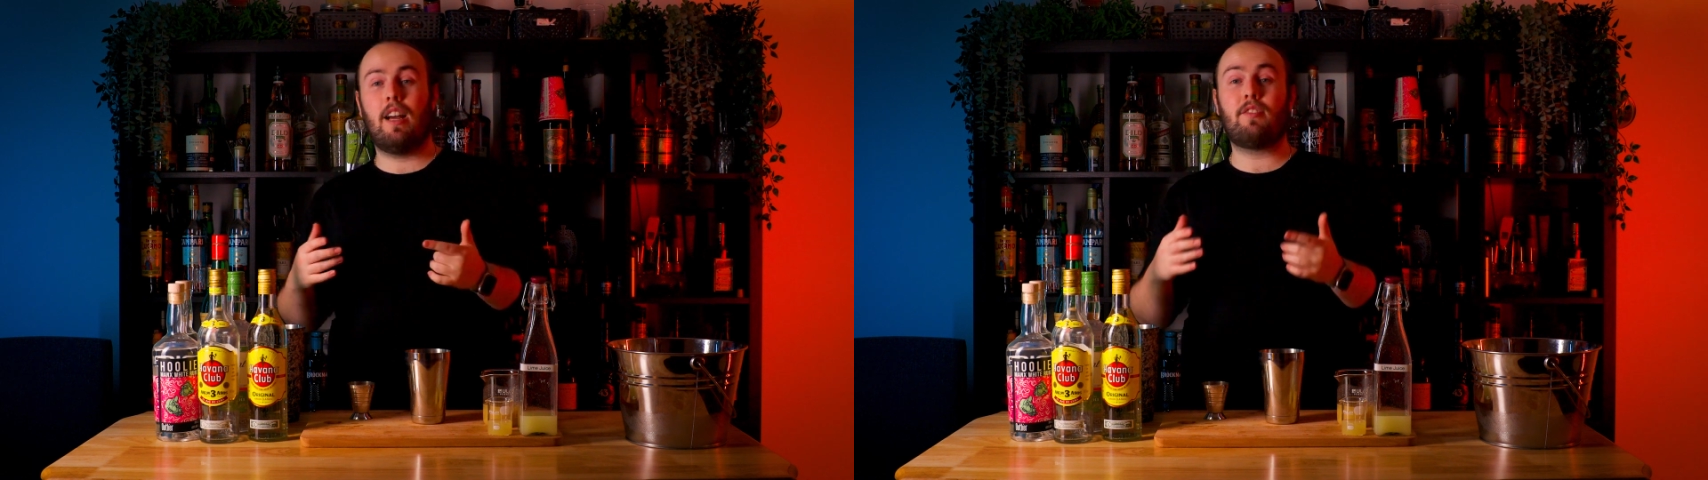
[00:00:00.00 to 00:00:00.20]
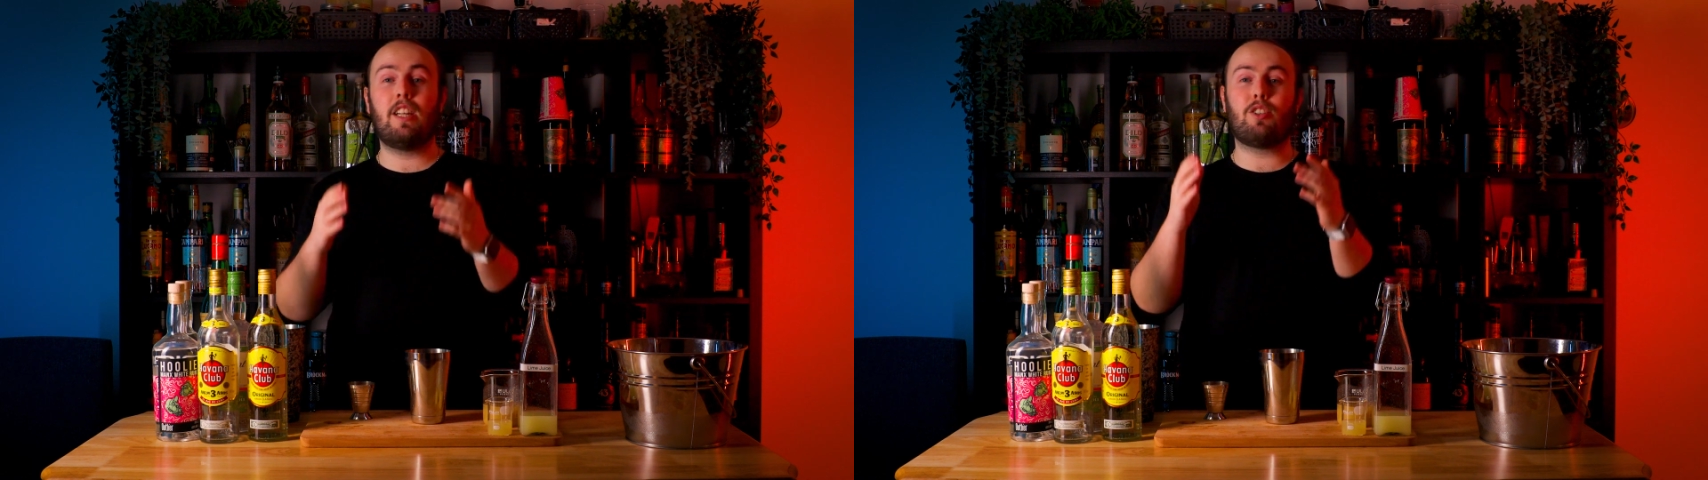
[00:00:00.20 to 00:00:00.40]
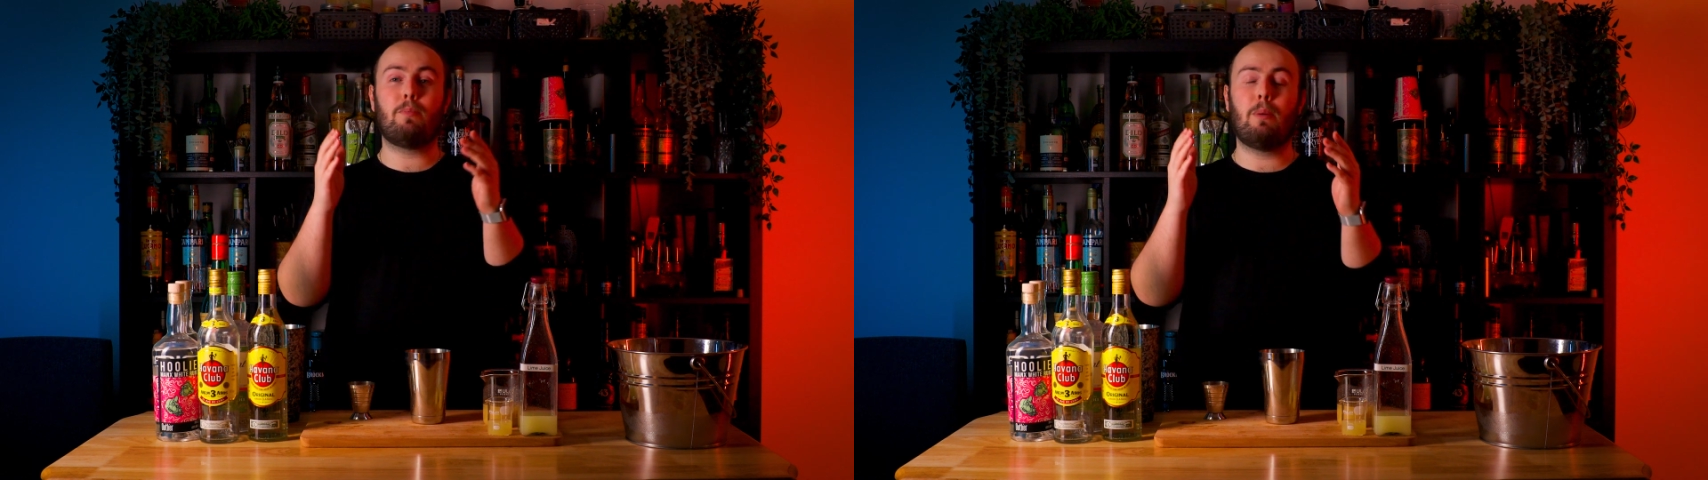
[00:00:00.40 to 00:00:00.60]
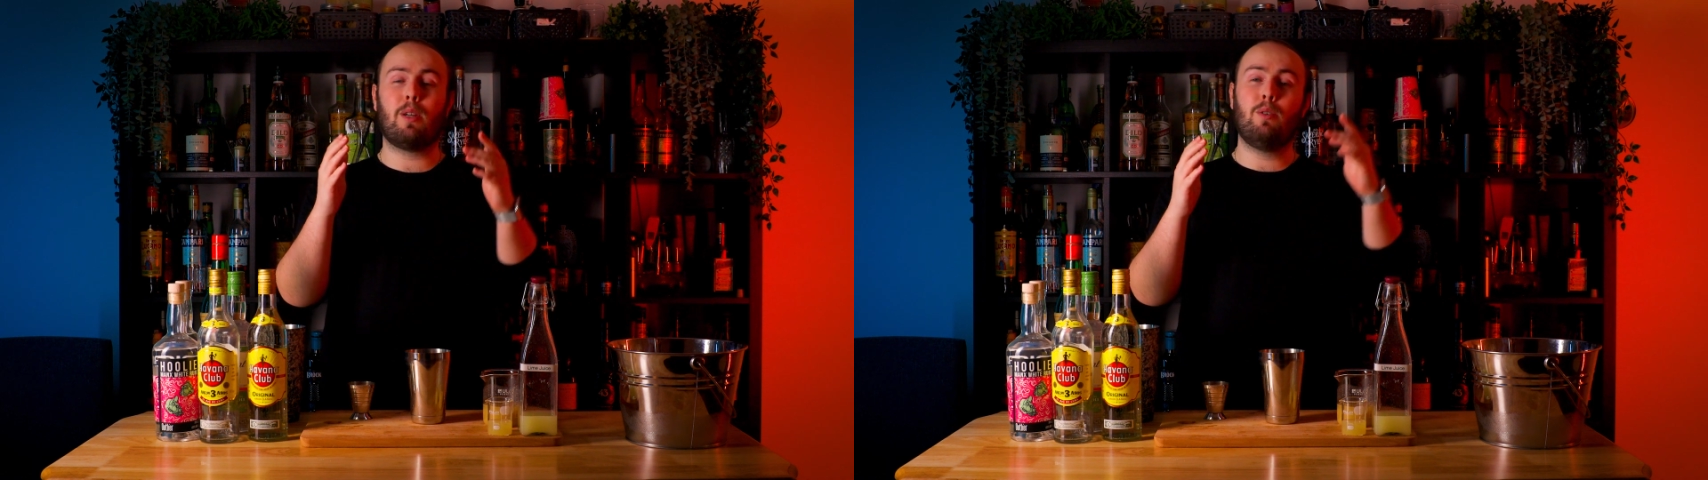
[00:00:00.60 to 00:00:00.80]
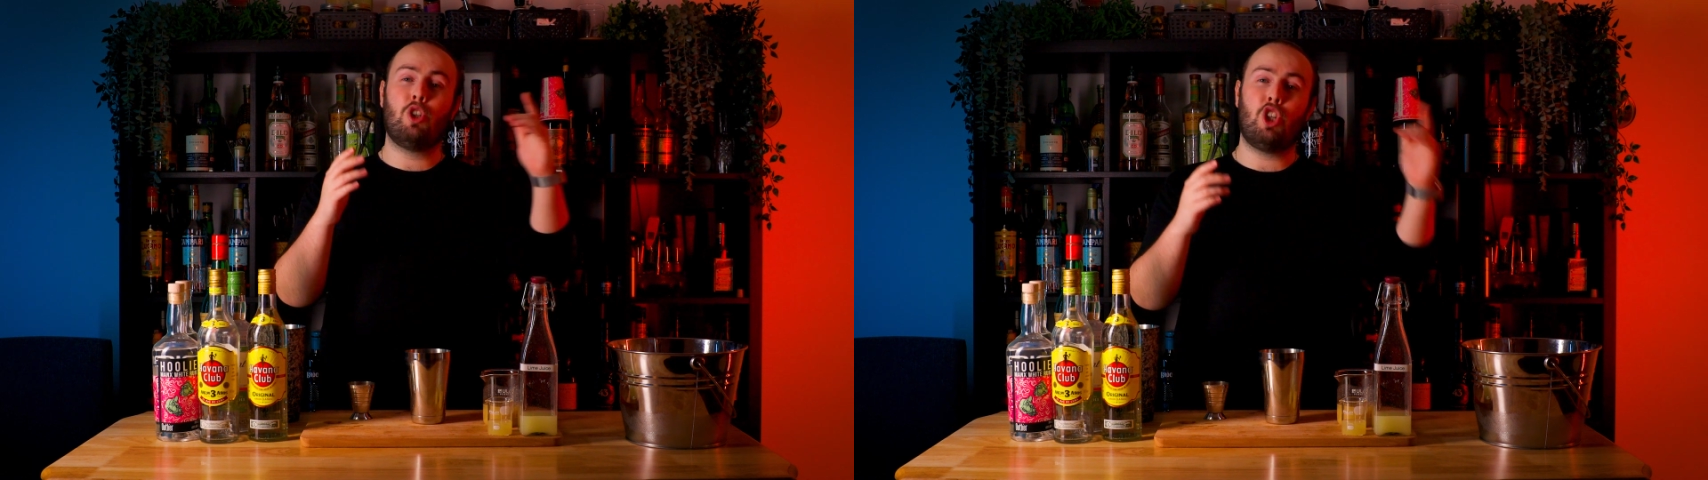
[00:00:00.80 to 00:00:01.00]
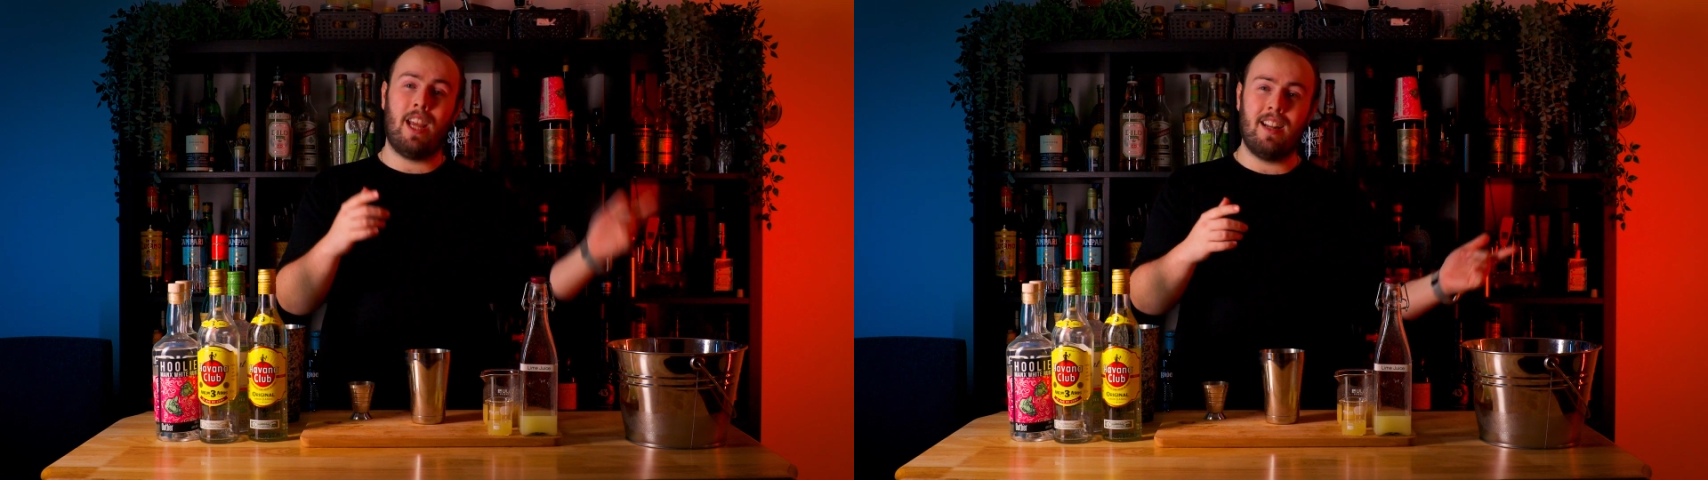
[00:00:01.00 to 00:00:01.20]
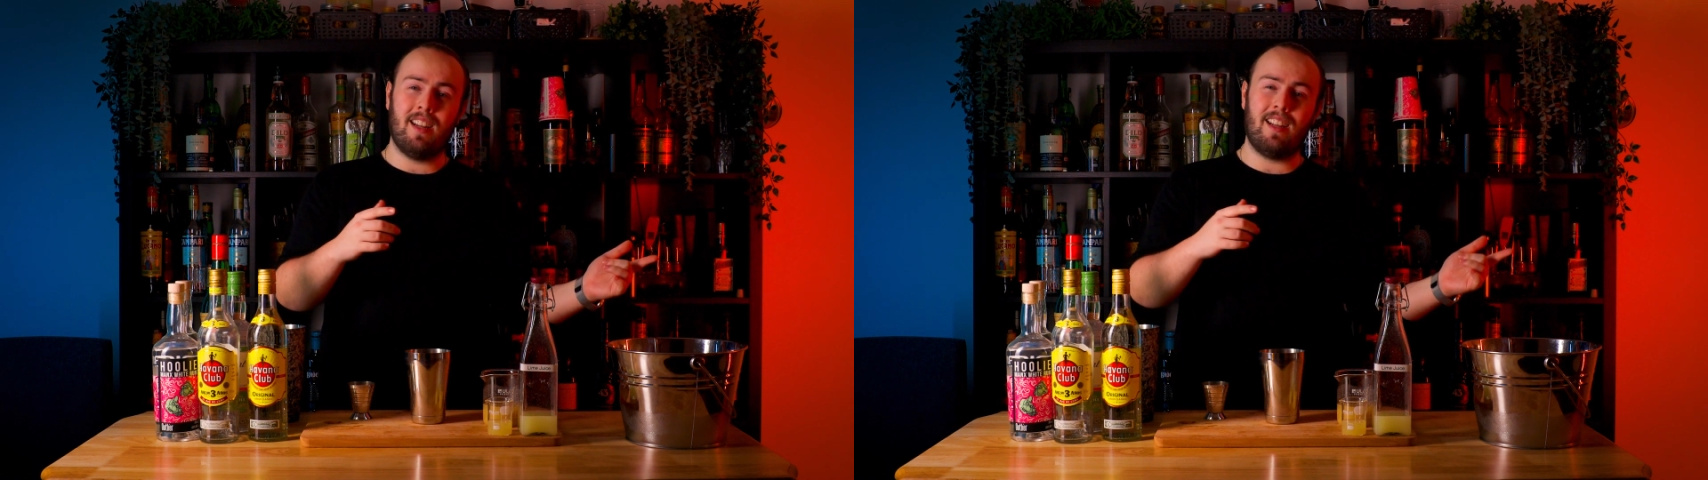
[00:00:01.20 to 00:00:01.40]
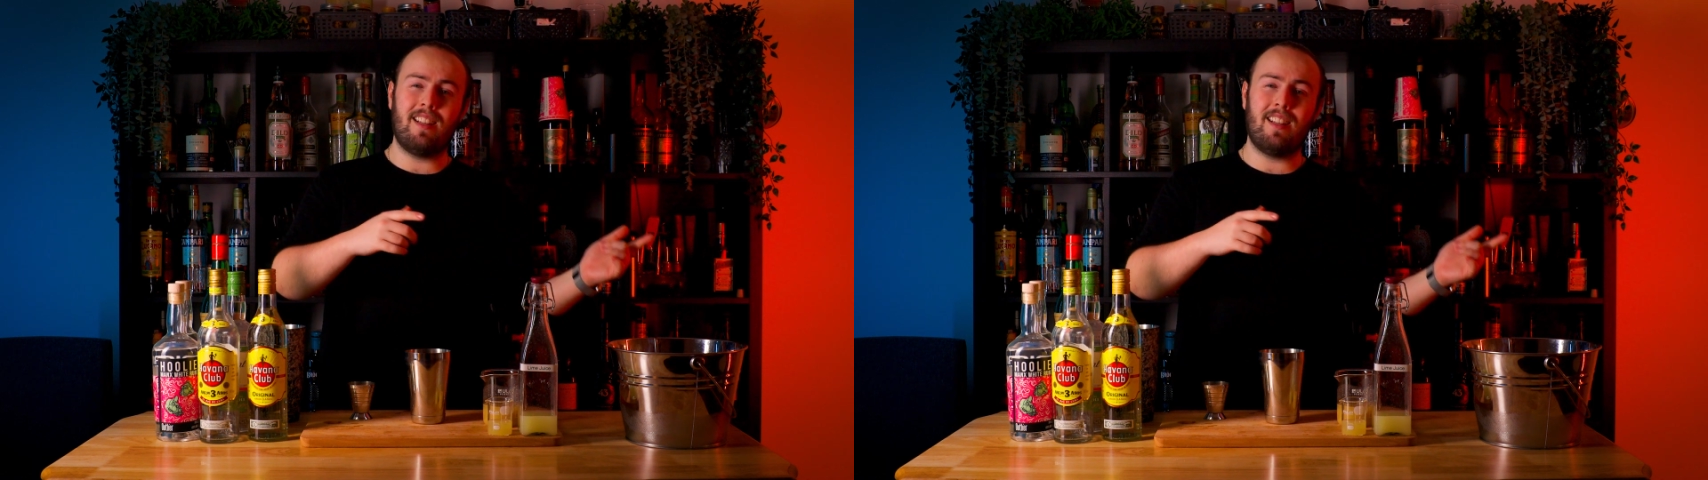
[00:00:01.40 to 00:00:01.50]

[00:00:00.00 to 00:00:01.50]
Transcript: I've seen some people use gin